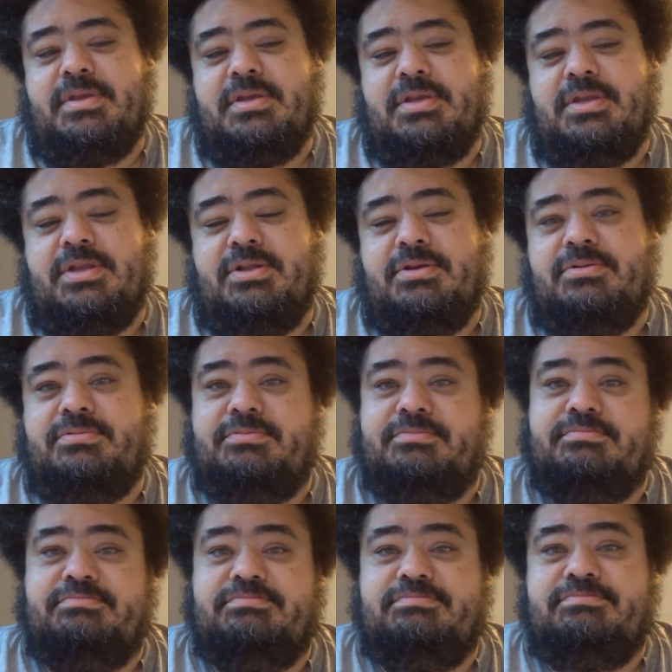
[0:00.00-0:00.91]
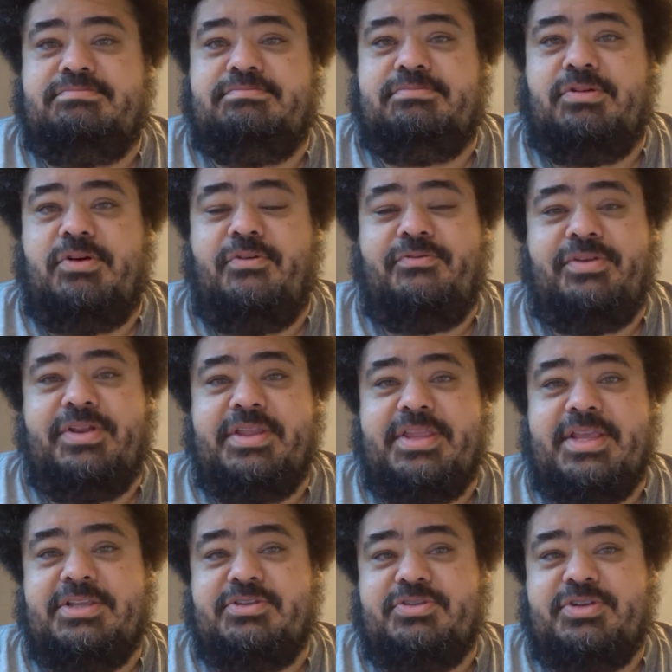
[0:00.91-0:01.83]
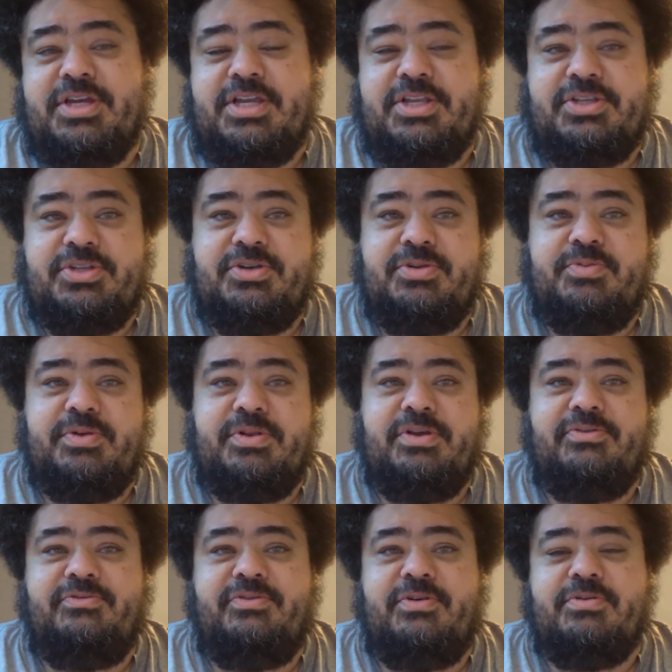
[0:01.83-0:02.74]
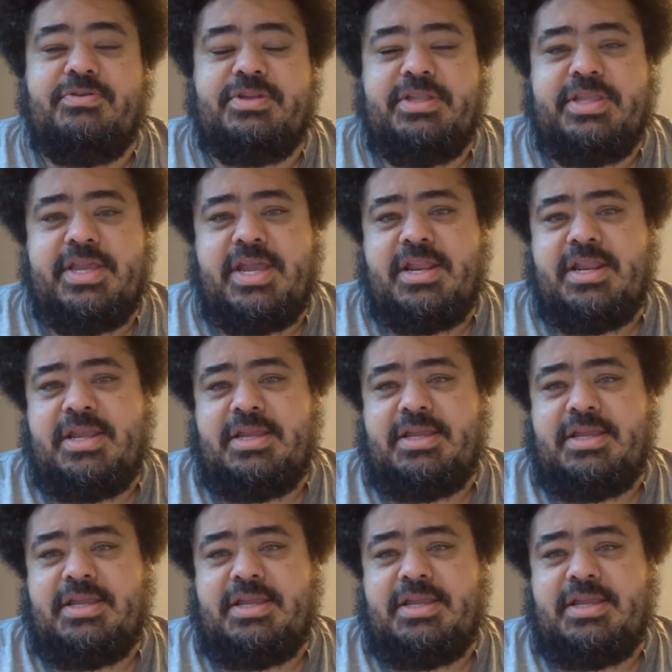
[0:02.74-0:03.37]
you know, hopefully things will change soon. We look forward to that.